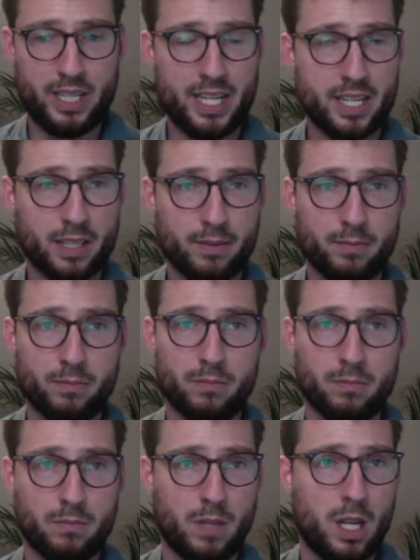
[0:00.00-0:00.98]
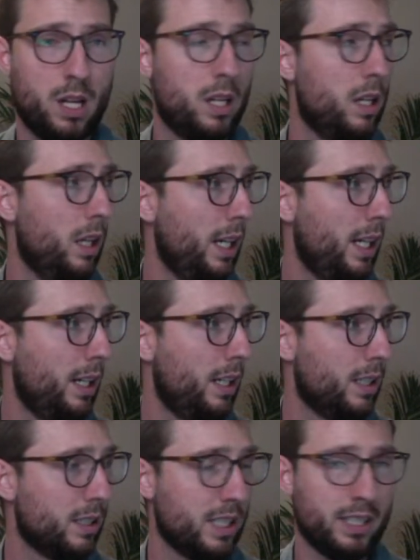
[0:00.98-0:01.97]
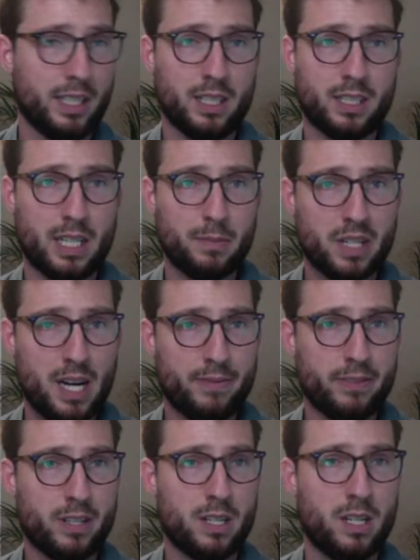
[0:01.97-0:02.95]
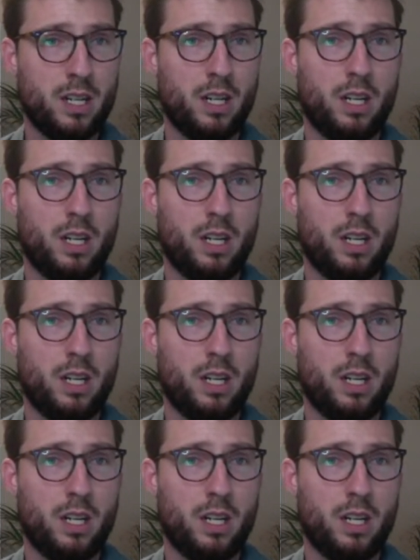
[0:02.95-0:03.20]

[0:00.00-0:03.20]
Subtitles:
you can send a settlement offer.